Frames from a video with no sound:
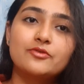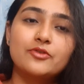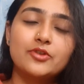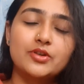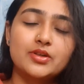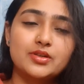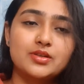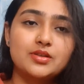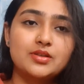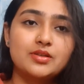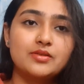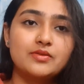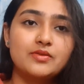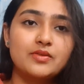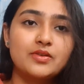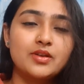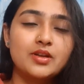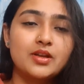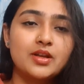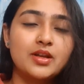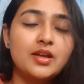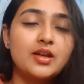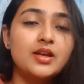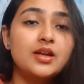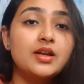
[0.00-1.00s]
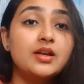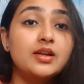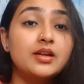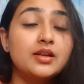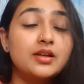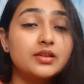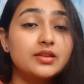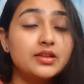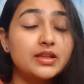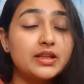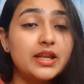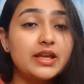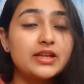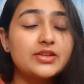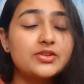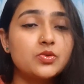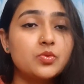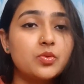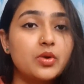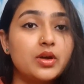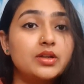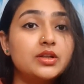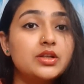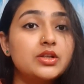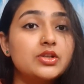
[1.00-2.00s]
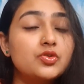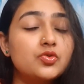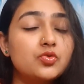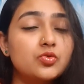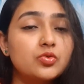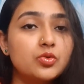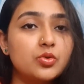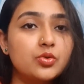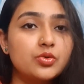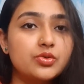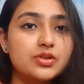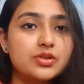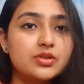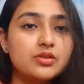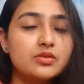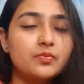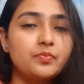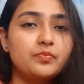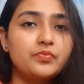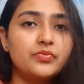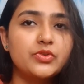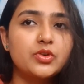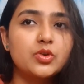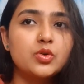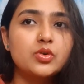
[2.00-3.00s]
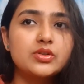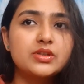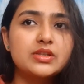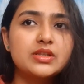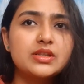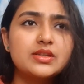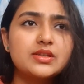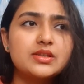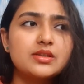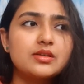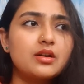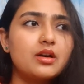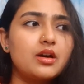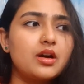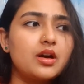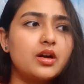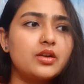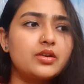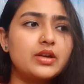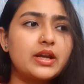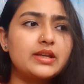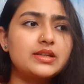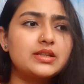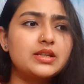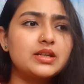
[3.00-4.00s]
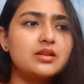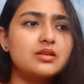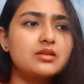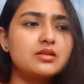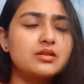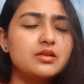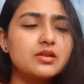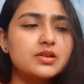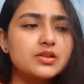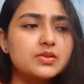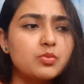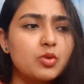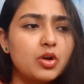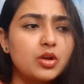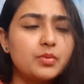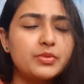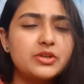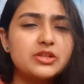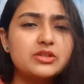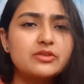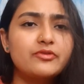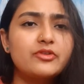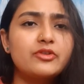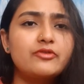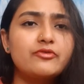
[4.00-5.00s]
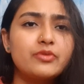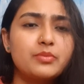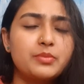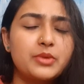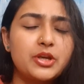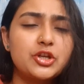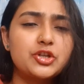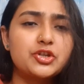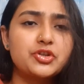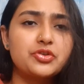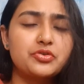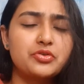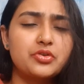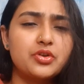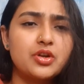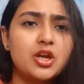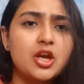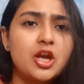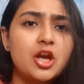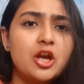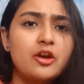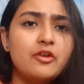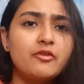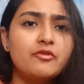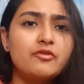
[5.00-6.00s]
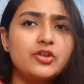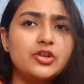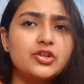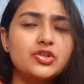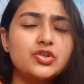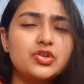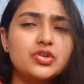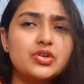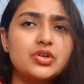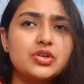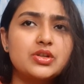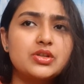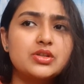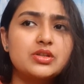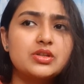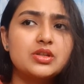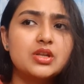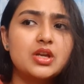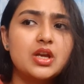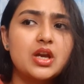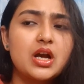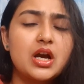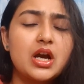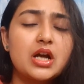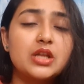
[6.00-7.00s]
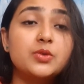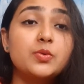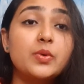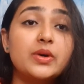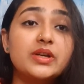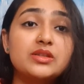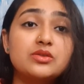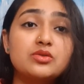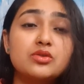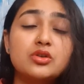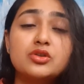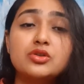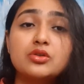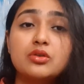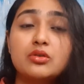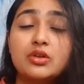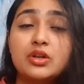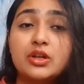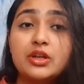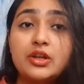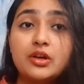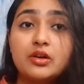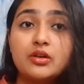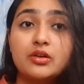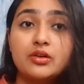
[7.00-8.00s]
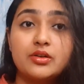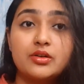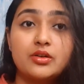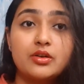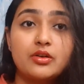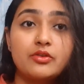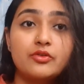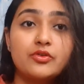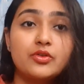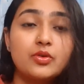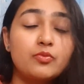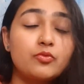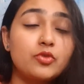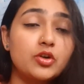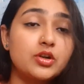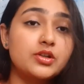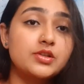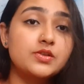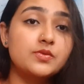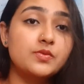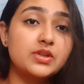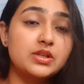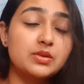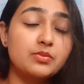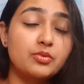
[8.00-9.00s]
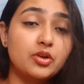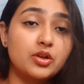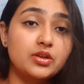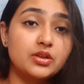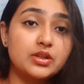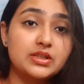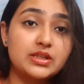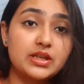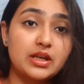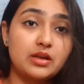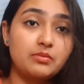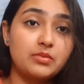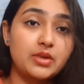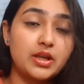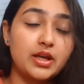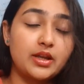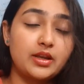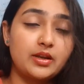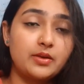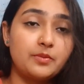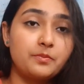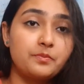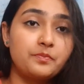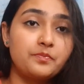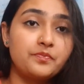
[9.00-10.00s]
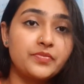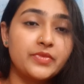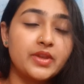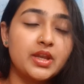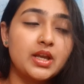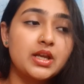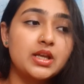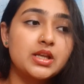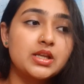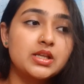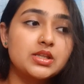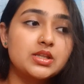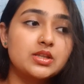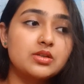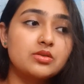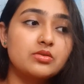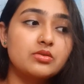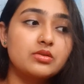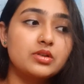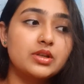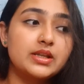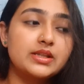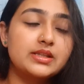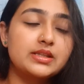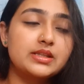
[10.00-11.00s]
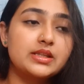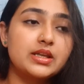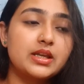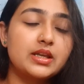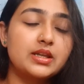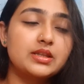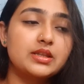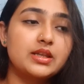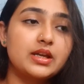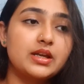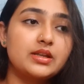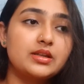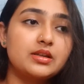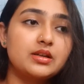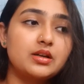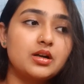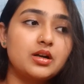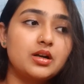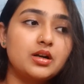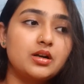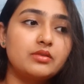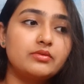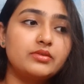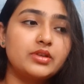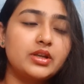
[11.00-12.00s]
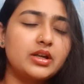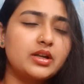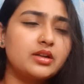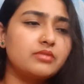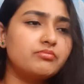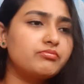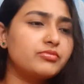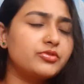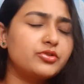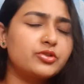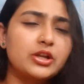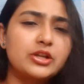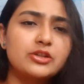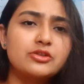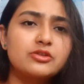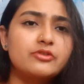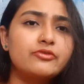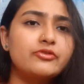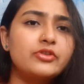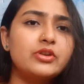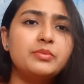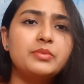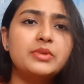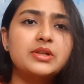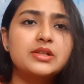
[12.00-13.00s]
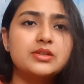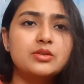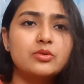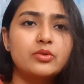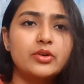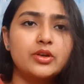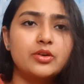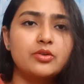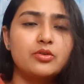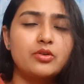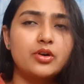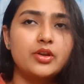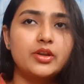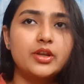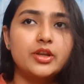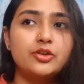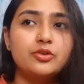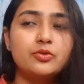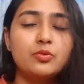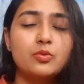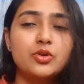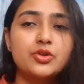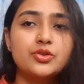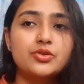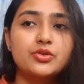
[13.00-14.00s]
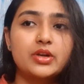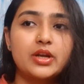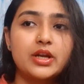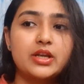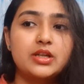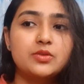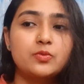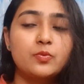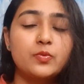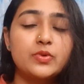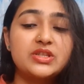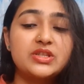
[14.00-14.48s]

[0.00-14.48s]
for it. The next one is notes. Notes is writing a small piece of information which is otherwise not so clear from what is visible on the timeline. So let's say that there are threads of emails going on, and you want to write